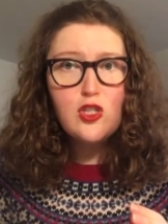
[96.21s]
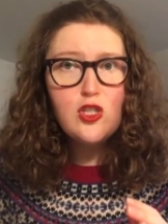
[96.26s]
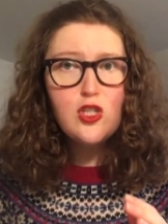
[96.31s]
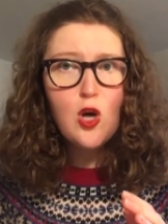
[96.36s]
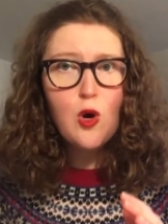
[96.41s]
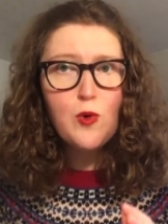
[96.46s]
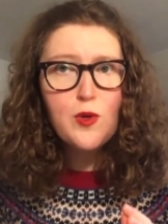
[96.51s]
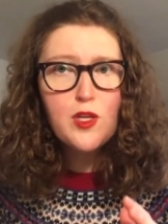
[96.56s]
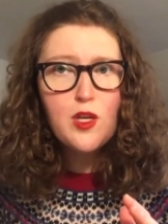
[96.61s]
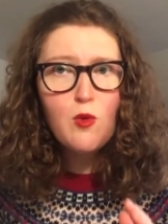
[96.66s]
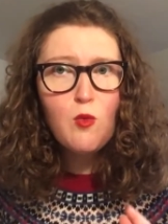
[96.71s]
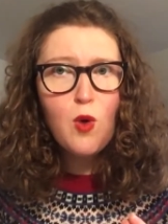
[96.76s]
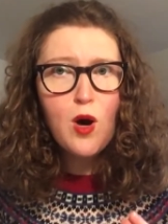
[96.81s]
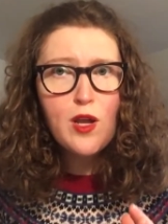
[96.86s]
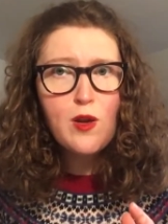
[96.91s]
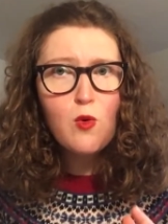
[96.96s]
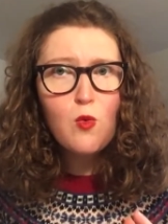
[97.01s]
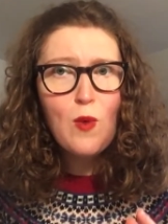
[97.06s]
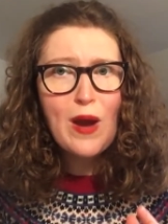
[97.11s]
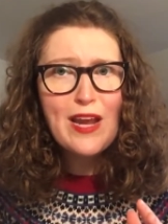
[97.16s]
Don't you
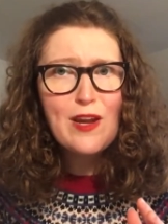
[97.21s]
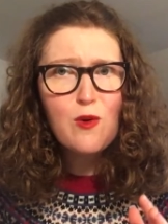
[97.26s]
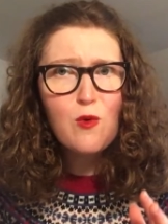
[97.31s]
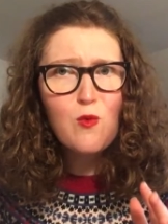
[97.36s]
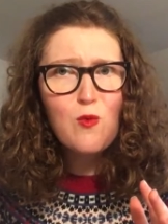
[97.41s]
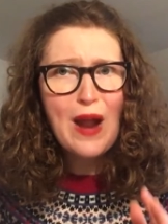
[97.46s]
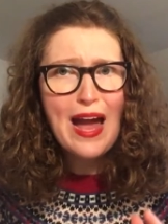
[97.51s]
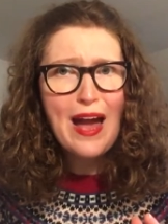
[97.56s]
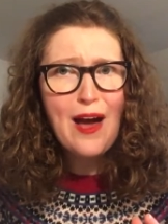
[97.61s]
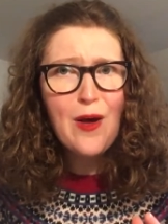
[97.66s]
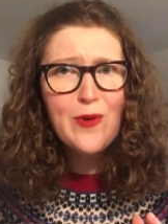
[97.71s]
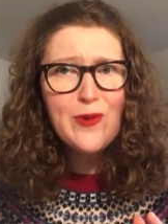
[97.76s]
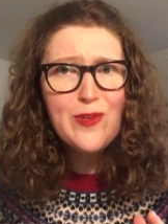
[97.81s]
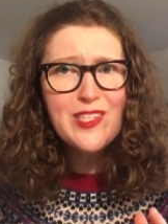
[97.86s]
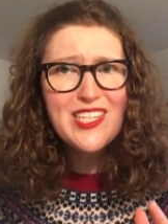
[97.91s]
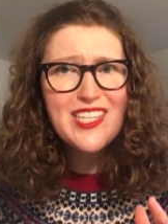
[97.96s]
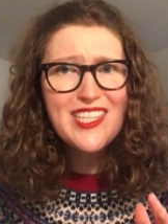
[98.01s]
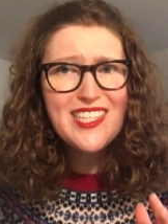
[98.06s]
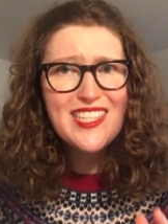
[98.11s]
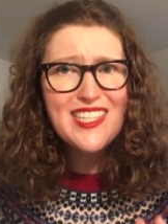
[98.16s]
want to wait
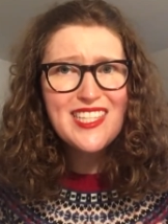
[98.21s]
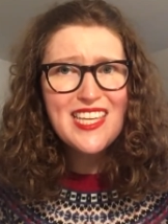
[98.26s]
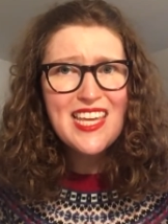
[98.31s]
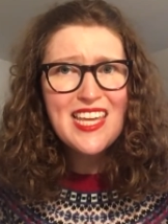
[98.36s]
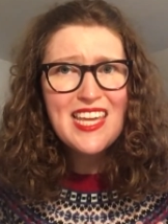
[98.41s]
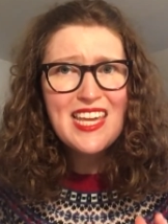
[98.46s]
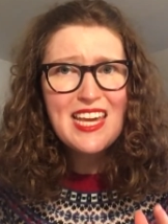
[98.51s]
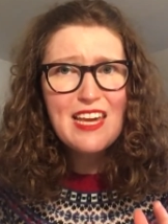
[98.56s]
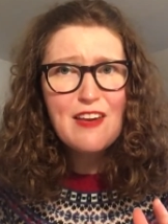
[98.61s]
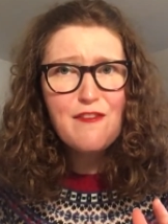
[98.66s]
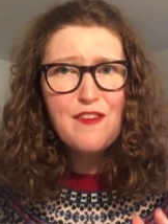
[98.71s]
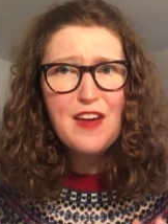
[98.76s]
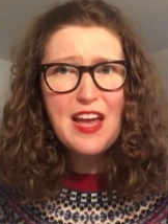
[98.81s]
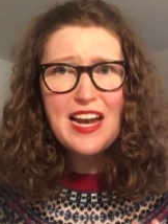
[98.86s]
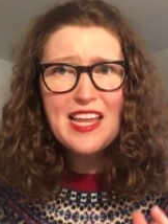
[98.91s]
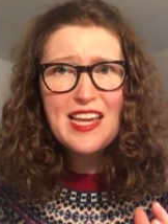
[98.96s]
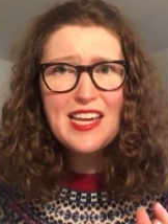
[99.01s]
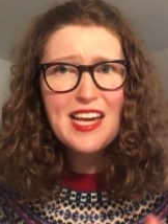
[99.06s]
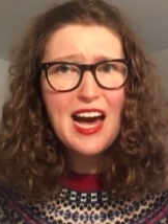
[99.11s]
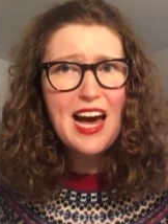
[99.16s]
around to see if
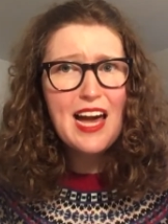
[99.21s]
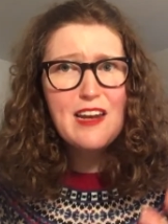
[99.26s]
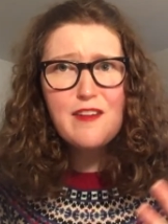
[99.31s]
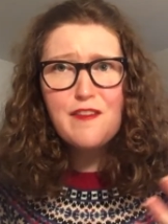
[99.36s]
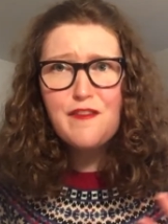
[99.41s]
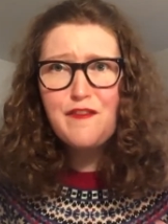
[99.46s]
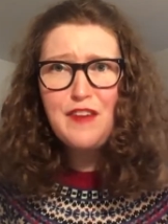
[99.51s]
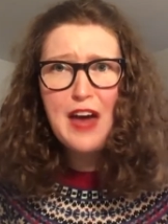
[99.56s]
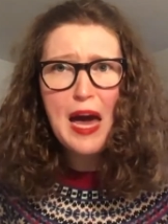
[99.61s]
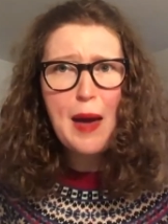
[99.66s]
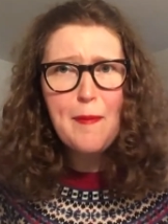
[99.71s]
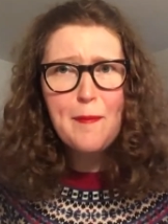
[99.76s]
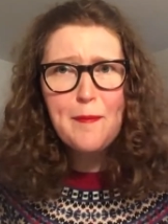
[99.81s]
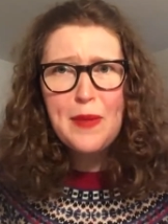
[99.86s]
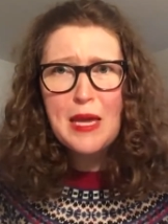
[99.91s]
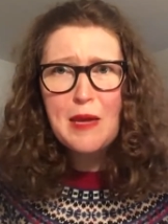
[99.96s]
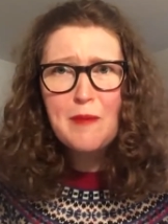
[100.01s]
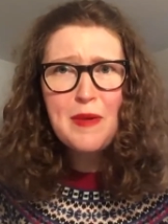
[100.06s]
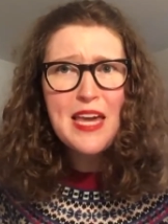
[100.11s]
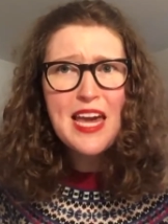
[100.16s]
any kind of fat
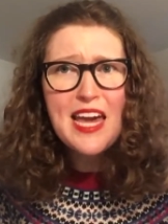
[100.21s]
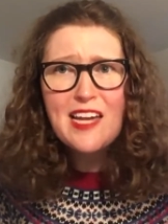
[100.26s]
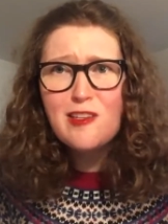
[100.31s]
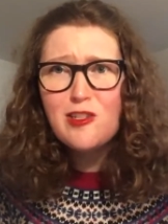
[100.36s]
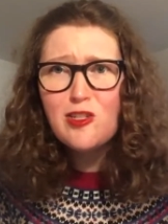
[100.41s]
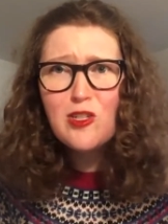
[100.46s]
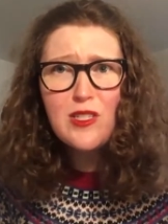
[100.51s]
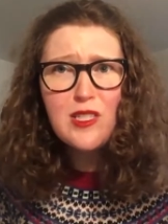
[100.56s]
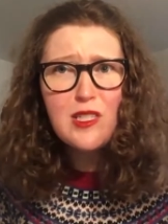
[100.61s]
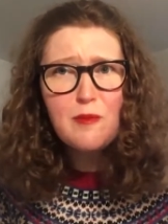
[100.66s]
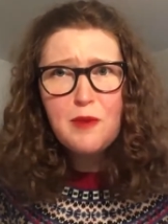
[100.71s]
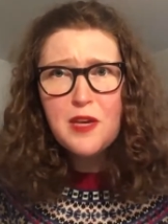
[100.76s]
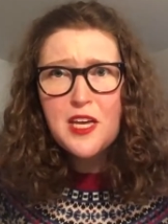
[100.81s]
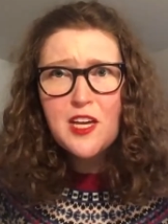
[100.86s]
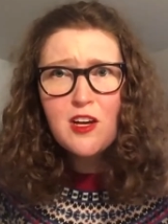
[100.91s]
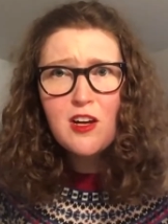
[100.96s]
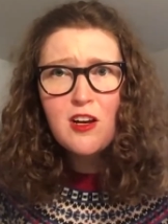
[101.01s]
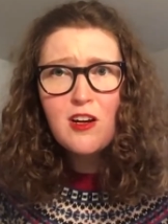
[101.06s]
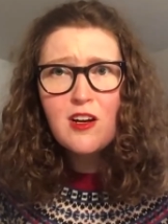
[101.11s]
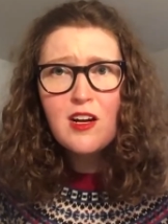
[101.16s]
baby angels
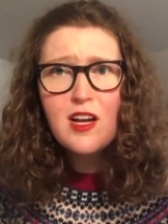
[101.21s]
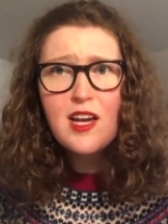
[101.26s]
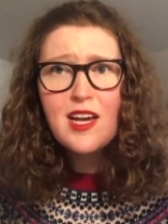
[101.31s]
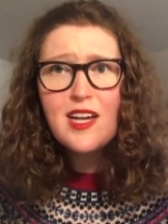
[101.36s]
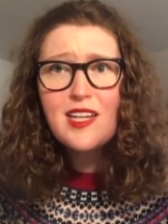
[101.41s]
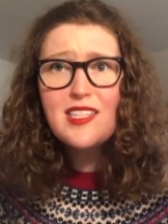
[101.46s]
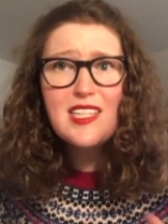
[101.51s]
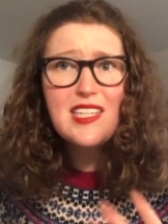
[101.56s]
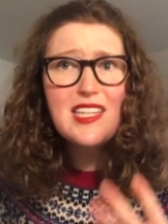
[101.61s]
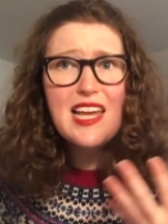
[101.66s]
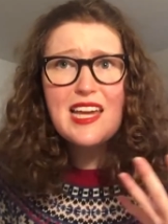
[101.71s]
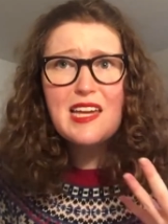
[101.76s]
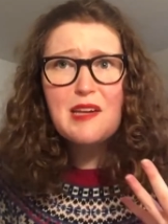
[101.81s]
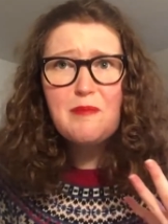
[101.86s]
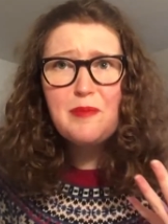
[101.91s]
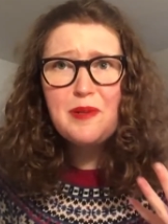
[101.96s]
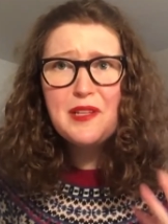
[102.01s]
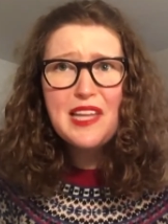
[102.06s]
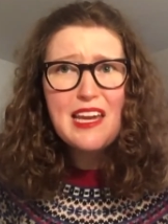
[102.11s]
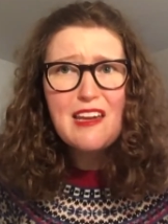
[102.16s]
appear to
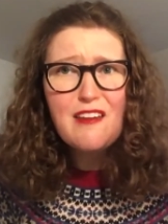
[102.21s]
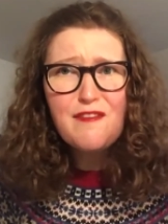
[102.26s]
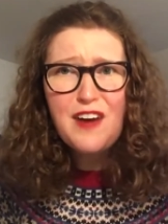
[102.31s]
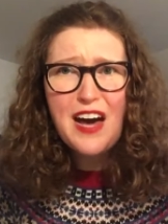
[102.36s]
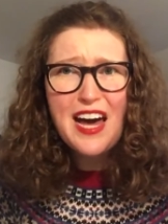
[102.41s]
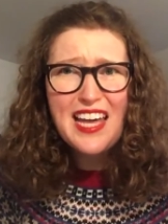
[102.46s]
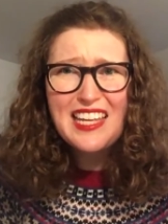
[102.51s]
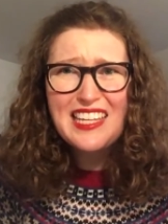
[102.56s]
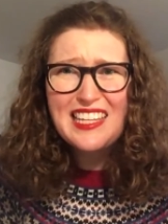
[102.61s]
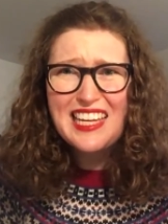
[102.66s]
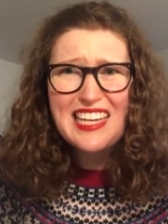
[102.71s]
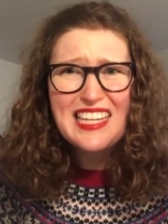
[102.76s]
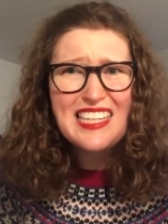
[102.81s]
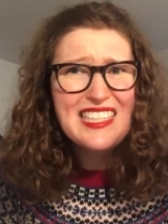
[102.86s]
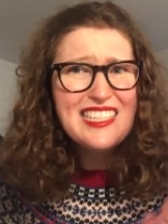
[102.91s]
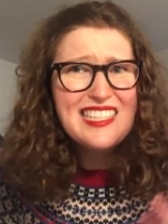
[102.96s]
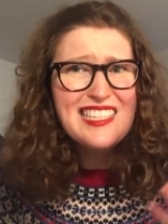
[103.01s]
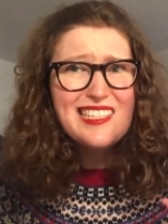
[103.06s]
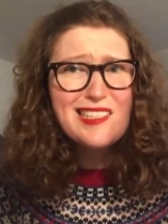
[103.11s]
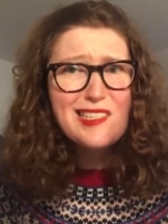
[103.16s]
like play
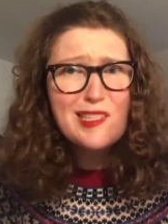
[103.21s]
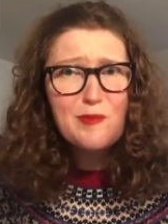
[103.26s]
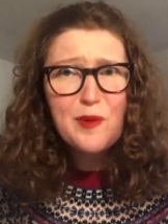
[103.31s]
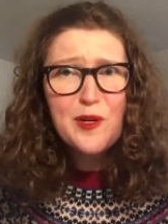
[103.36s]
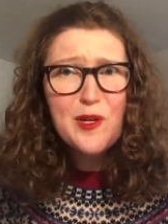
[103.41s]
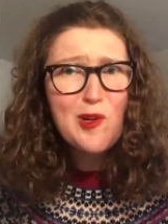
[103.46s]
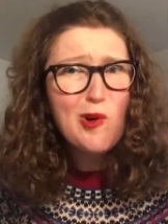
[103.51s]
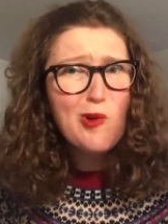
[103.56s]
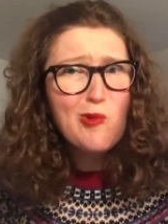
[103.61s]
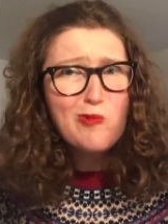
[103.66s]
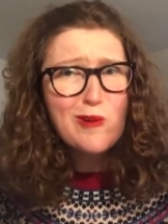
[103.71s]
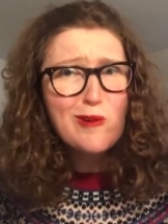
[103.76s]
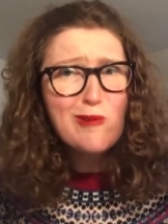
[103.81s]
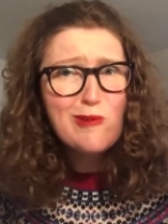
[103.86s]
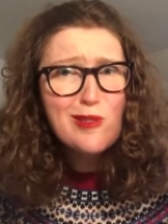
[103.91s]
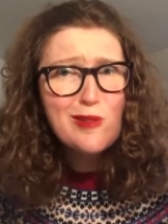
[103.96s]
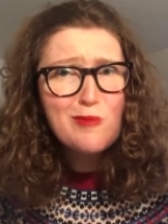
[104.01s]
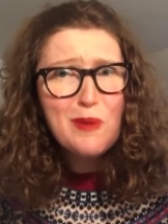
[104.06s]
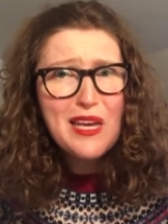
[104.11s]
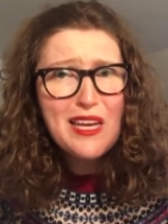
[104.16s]
violins and sprinkle
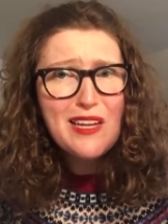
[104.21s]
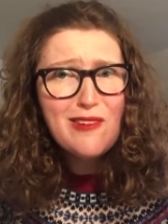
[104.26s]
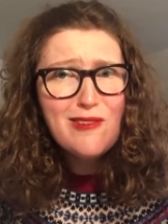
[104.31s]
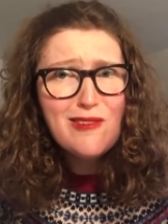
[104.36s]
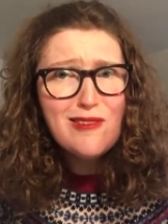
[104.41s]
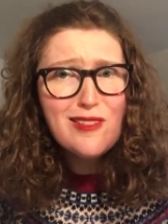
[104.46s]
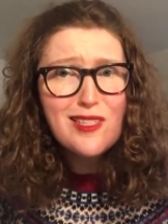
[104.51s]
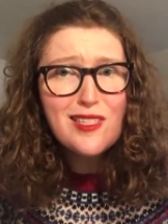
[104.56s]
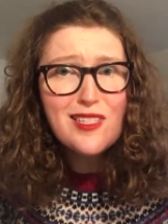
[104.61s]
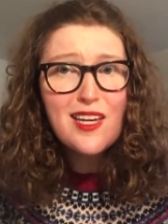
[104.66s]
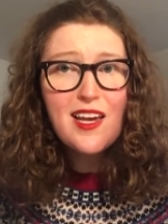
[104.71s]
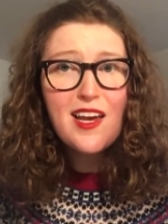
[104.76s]
rose petals?